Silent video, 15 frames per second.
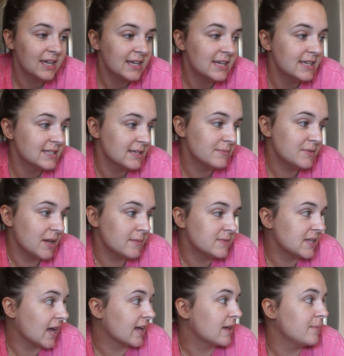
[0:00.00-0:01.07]
sometimes
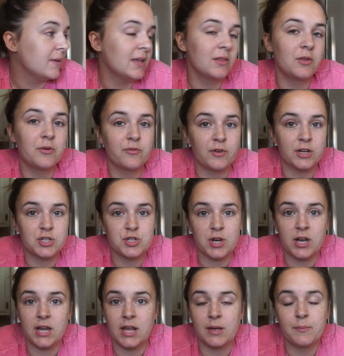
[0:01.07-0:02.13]
that can be a little
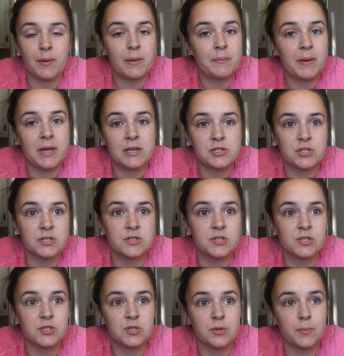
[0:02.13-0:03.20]
frustrating, but patience is
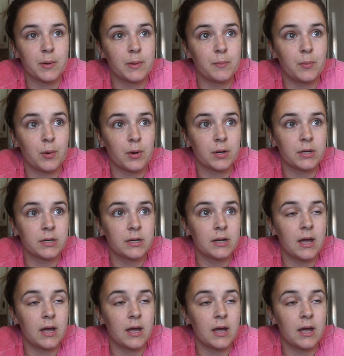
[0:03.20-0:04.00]
super important.